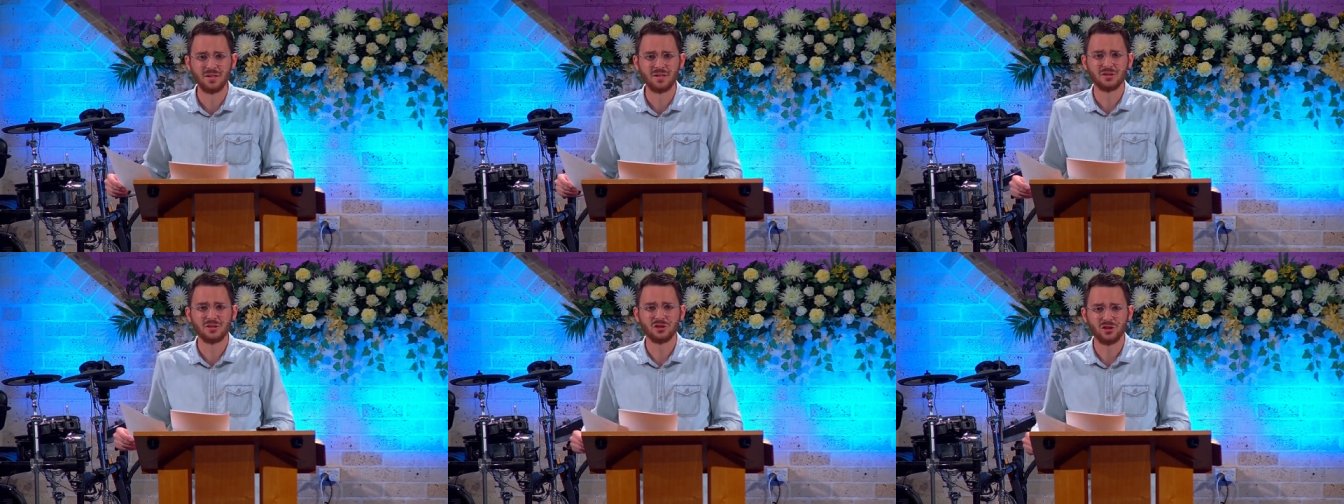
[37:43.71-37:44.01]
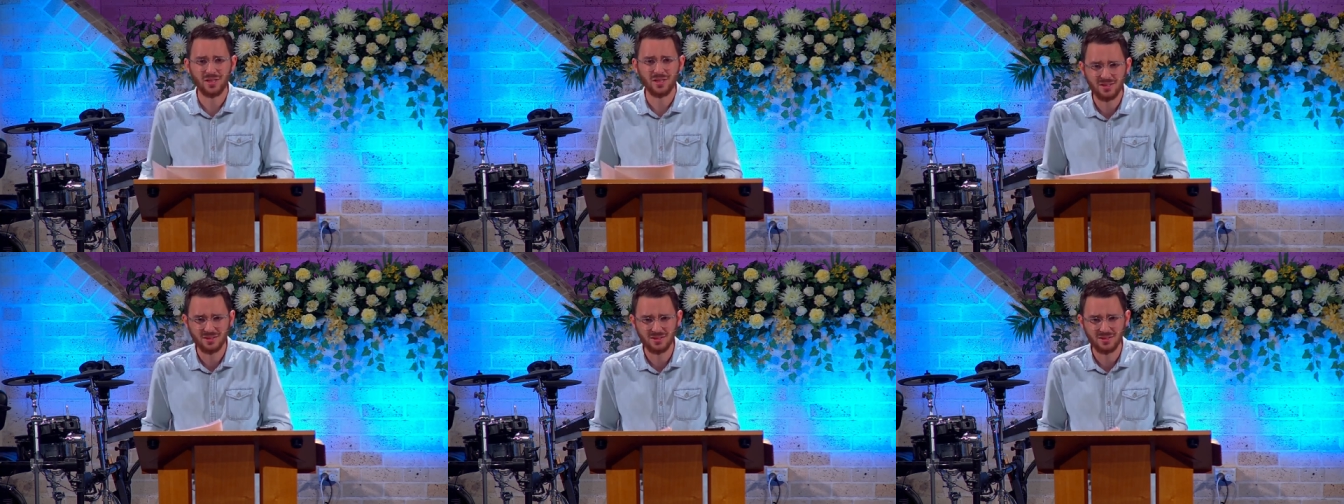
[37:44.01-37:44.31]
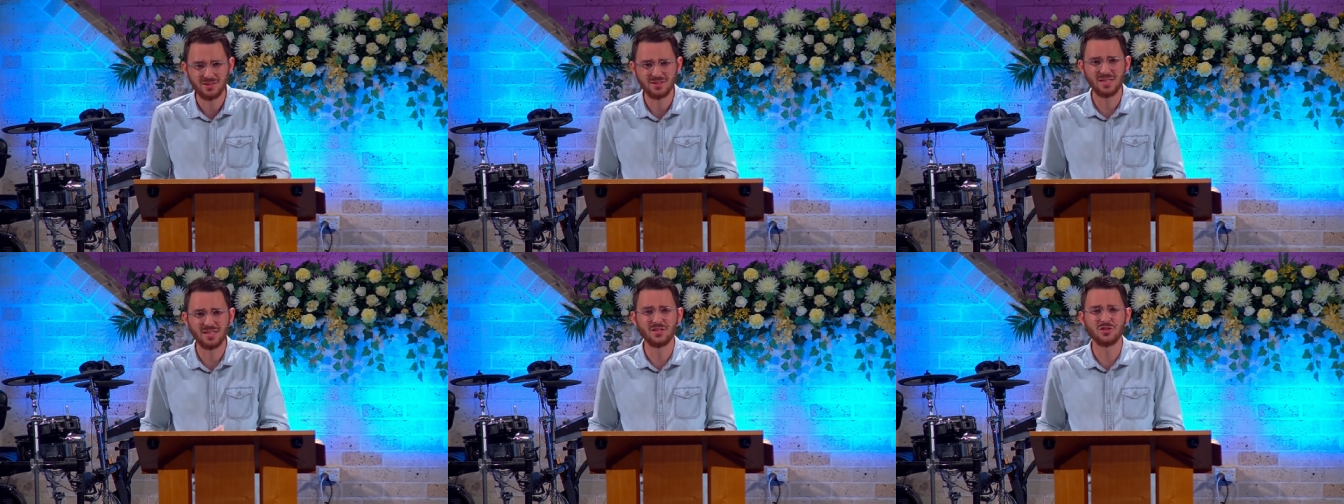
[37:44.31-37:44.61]
Jesus
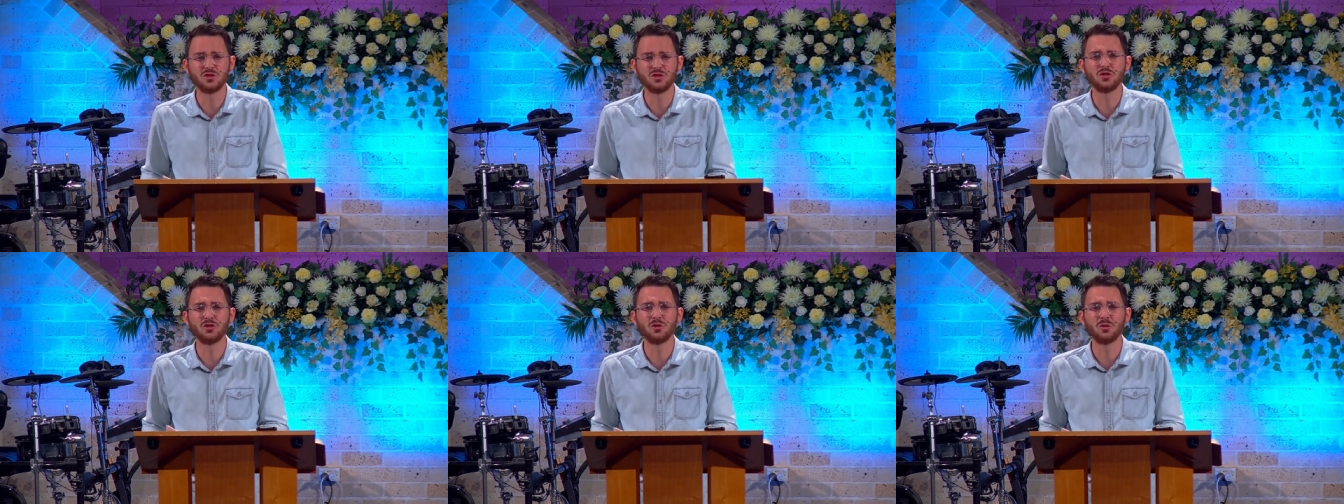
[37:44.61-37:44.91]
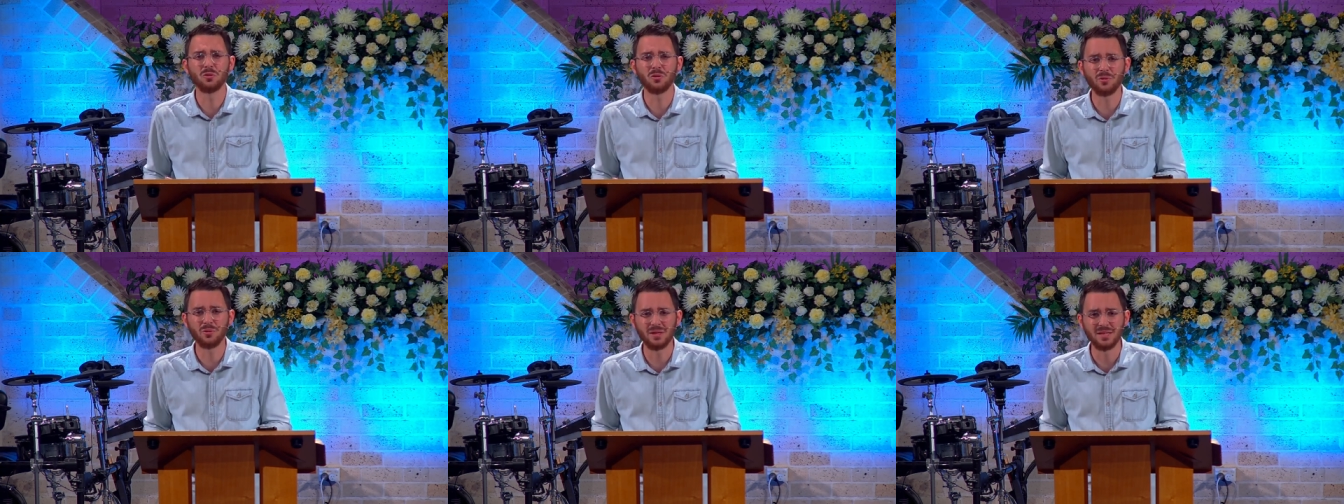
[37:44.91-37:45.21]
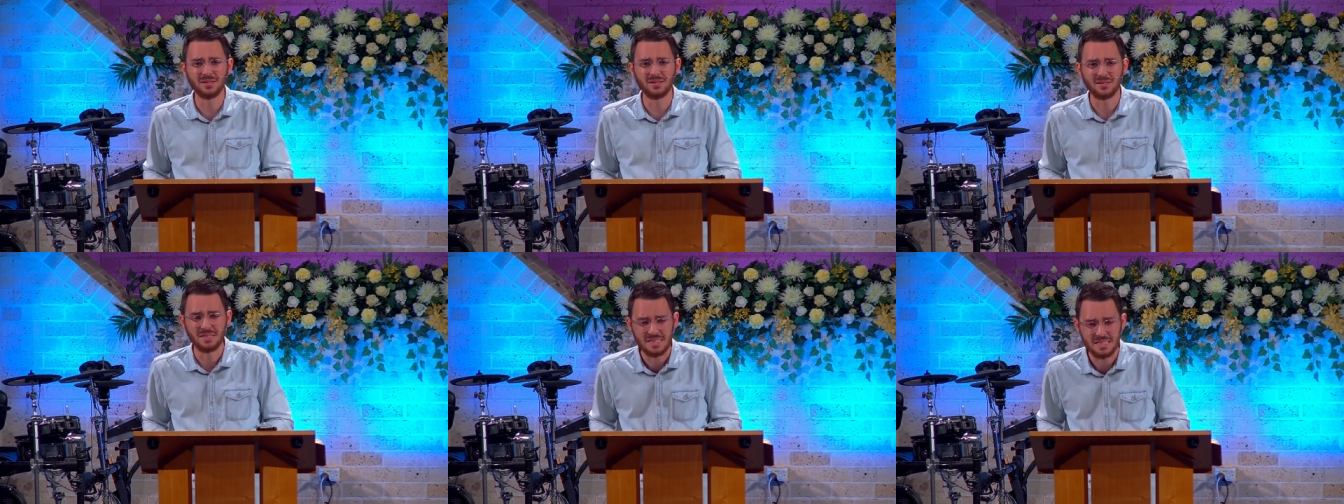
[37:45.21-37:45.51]
says, You are
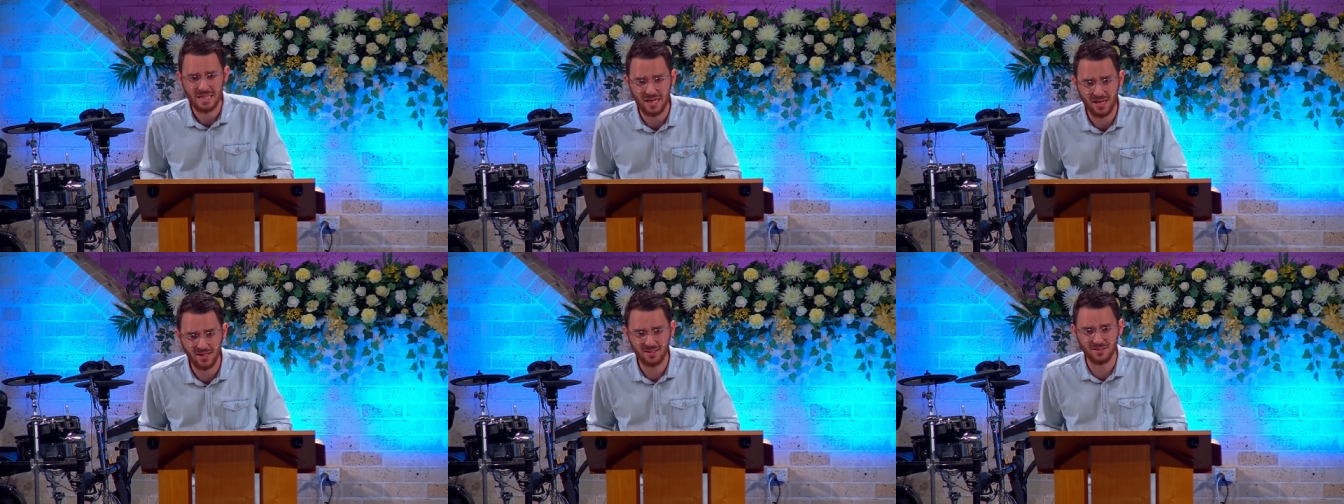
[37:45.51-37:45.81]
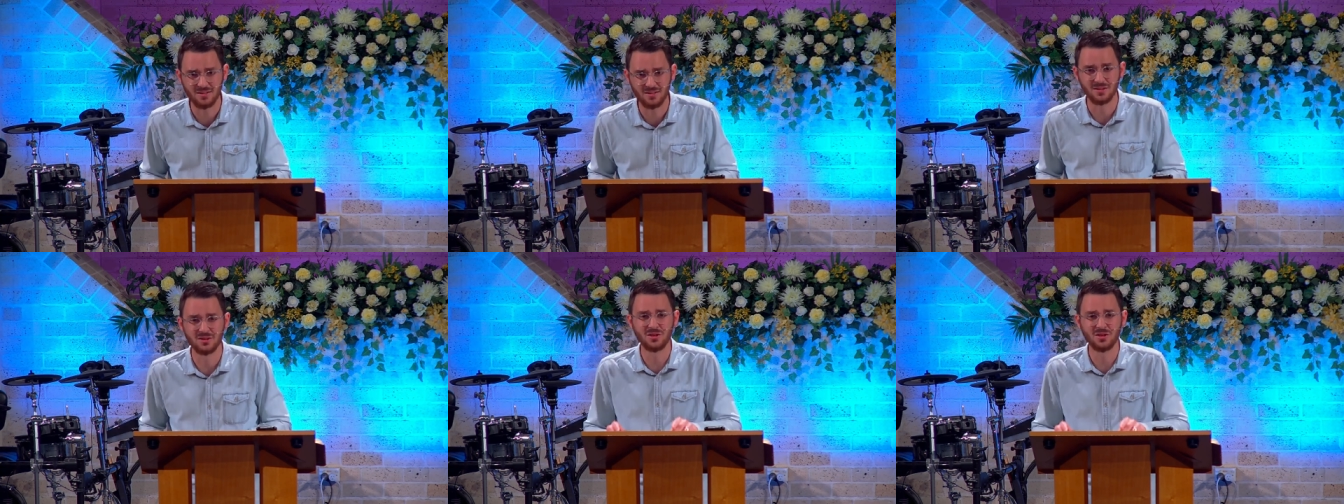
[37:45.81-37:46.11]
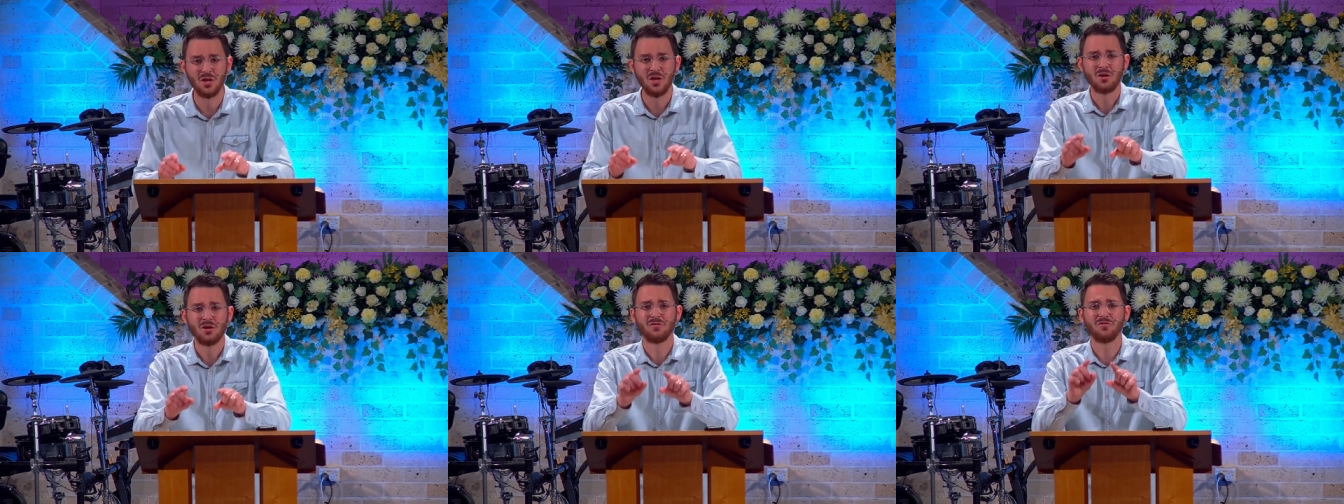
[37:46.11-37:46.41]
in darkness,
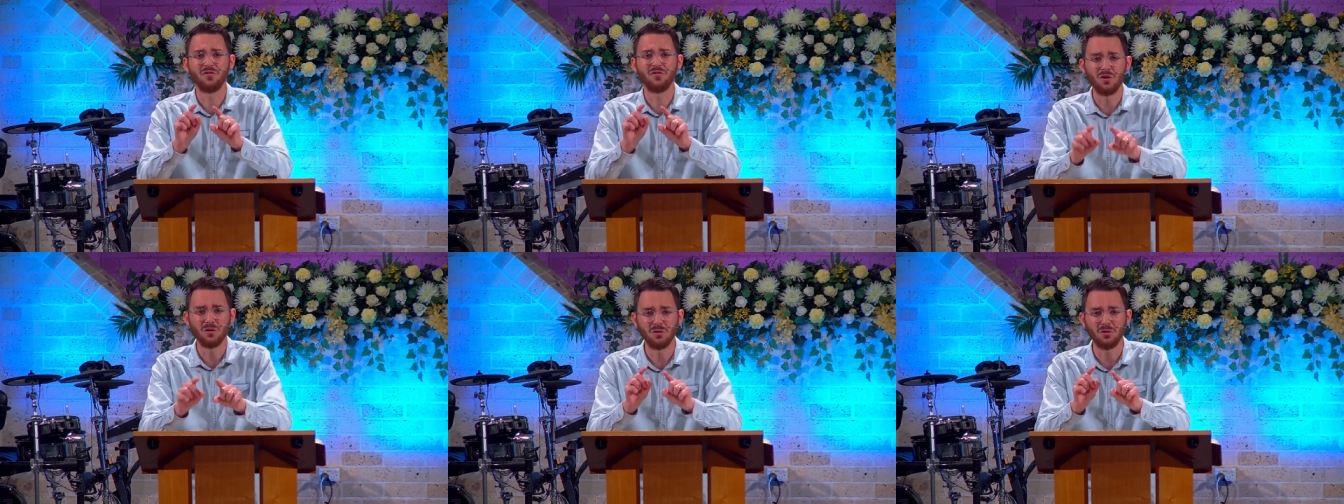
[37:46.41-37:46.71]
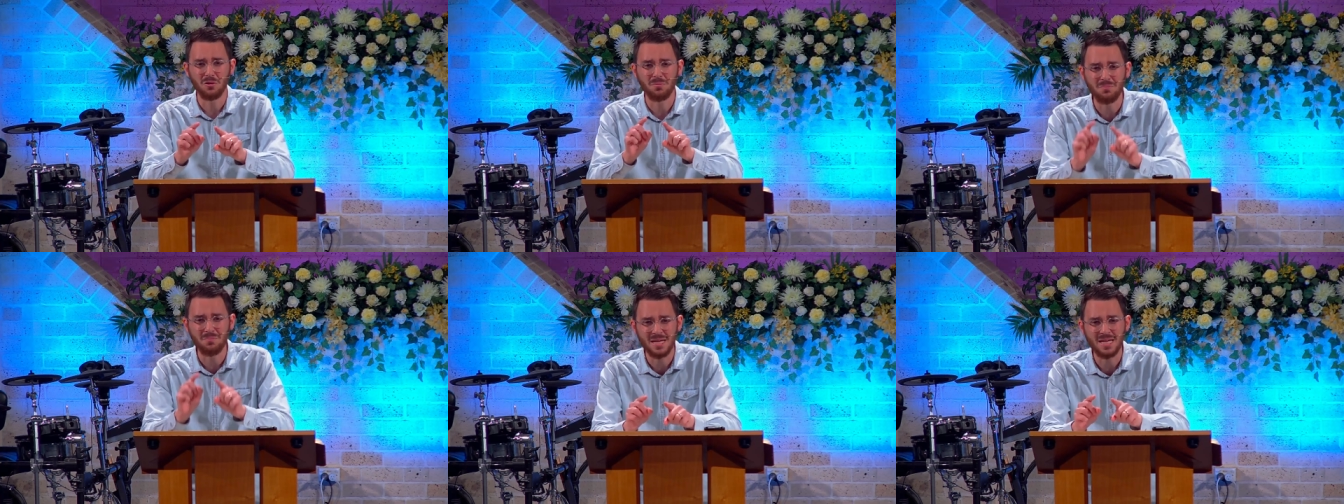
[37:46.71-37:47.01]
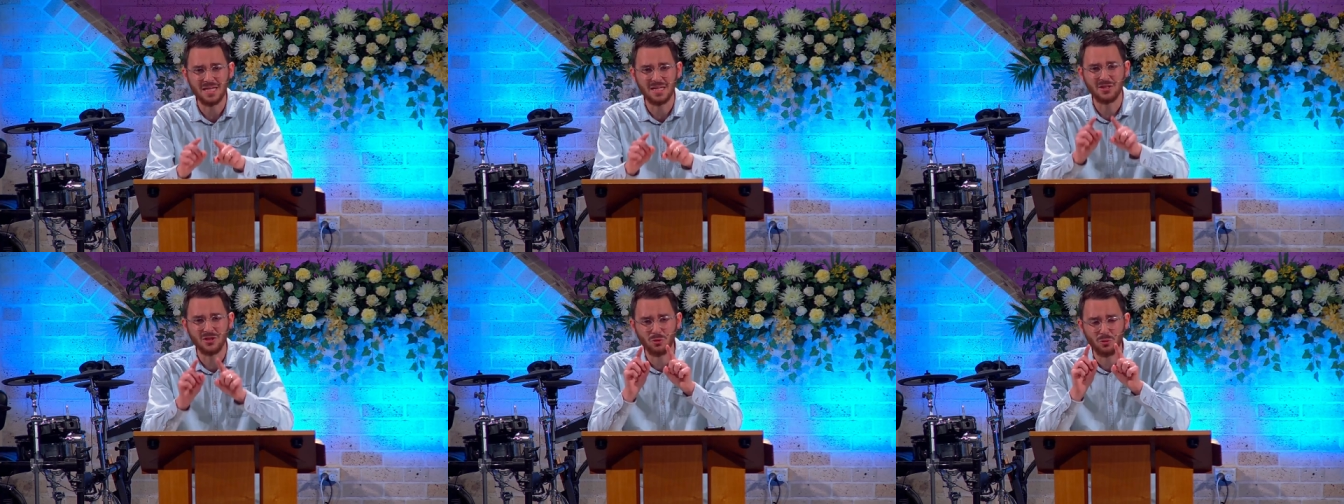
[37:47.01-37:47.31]
follow
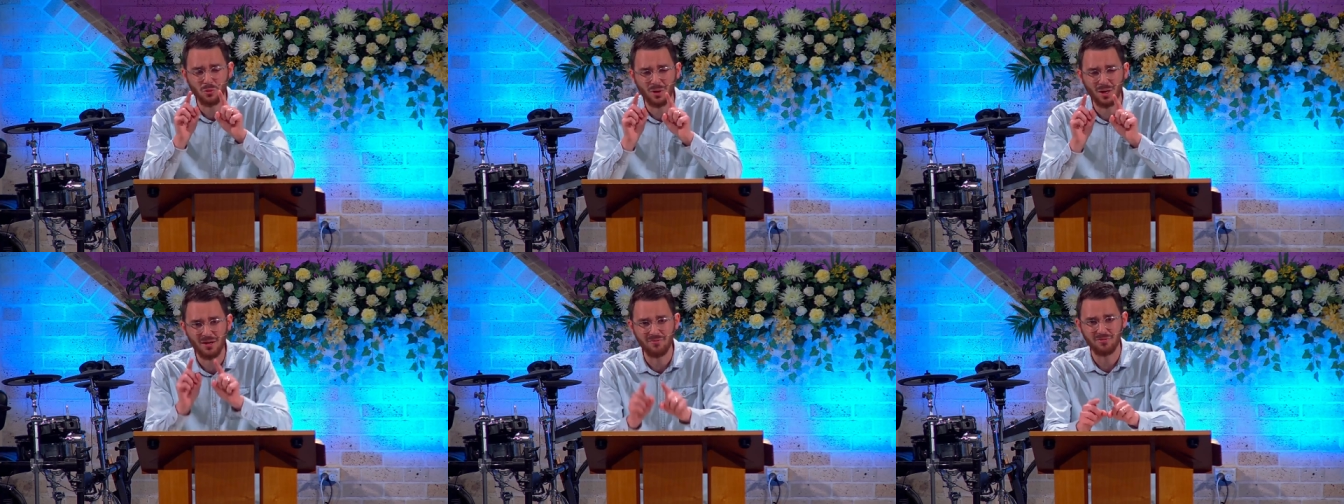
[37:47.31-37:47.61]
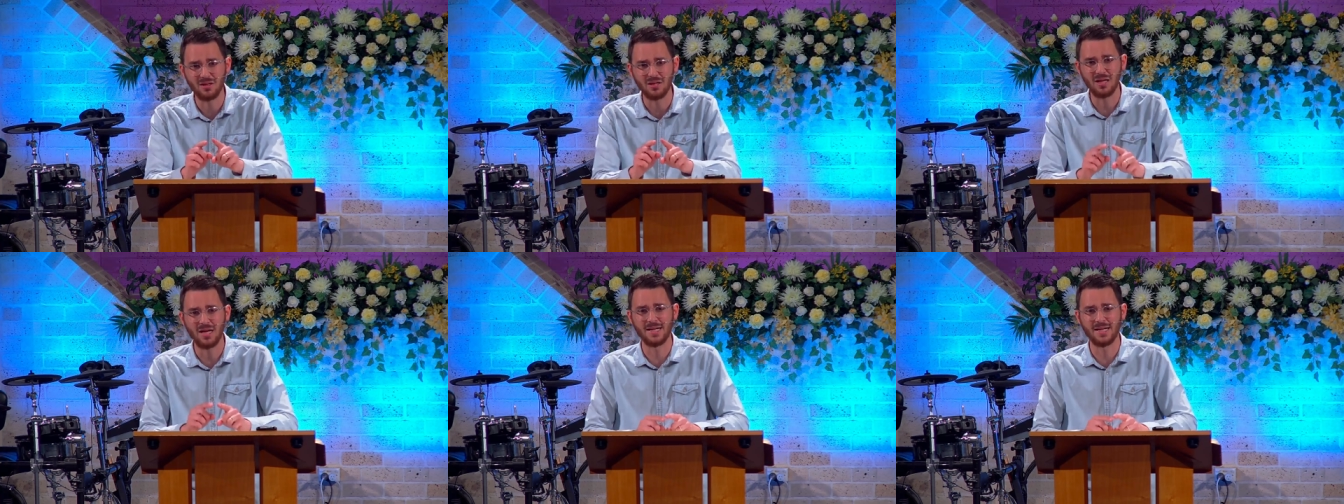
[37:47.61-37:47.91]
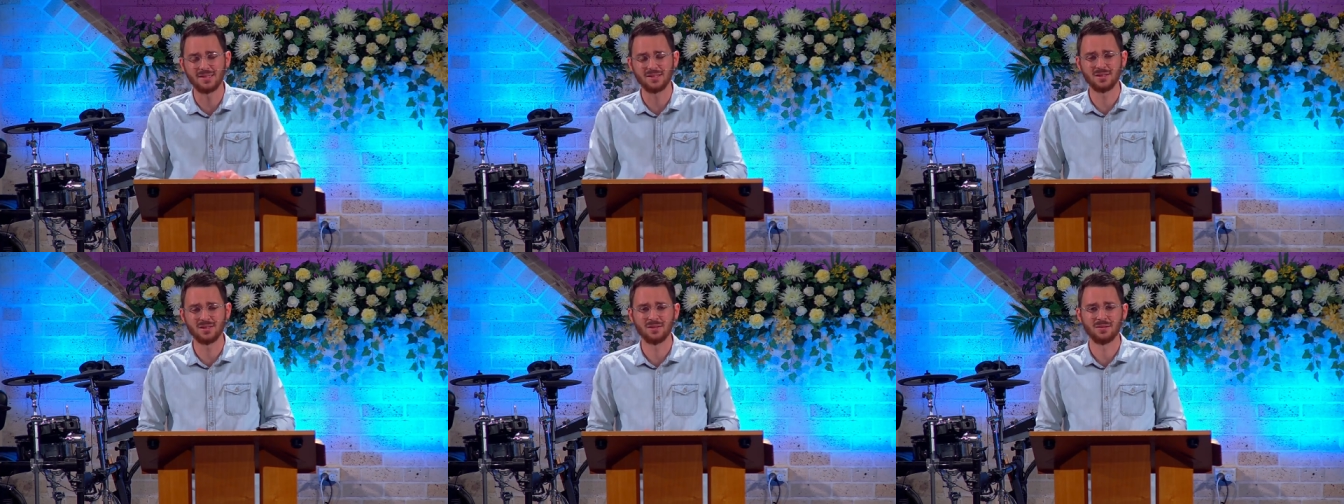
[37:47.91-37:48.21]
me, and you will have
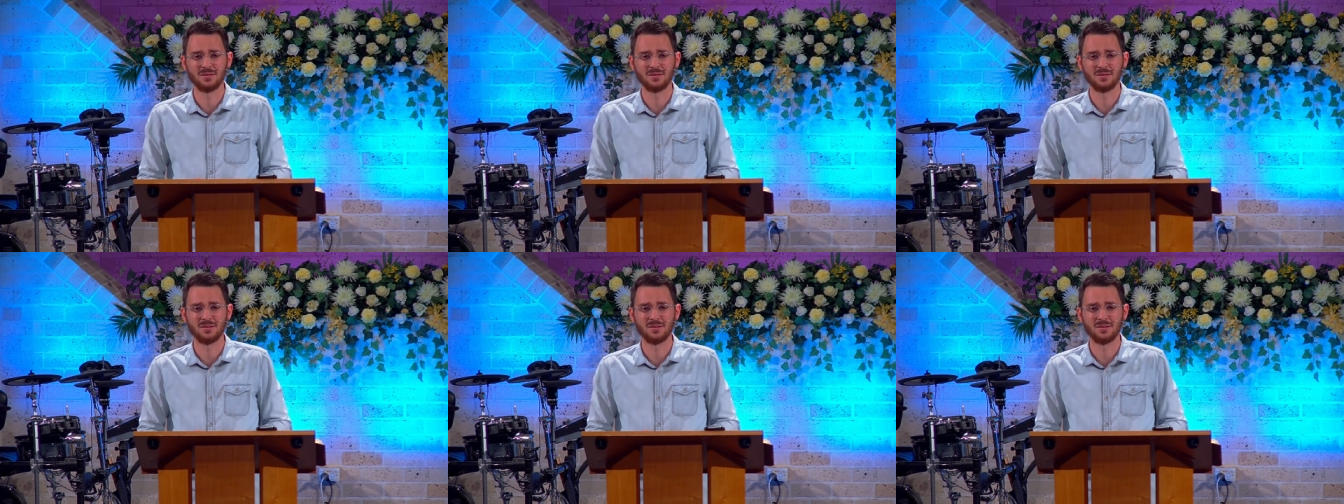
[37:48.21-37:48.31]
light.